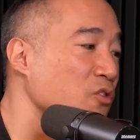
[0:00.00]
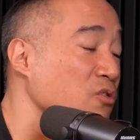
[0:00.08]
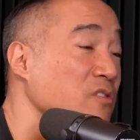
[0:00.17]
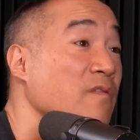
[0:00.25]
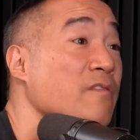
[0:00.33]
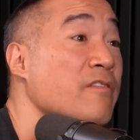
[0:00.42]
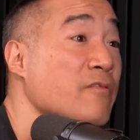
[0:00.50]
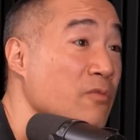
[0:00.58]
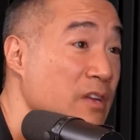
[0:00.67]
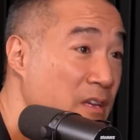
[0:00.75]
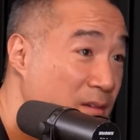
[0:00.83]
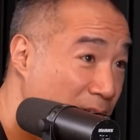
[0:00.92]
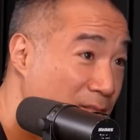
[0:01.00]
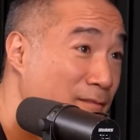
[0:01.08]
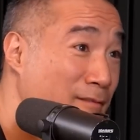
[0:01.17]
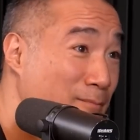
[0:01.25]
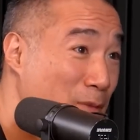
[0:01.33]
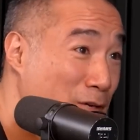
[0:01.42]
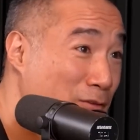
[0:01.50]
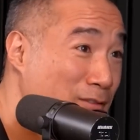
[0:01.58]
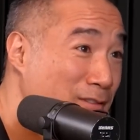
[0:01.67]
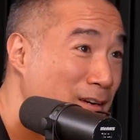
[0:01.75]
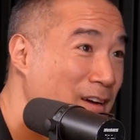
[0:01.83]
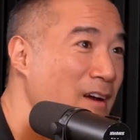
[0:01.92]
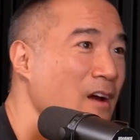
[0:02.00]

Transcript: the course of three meals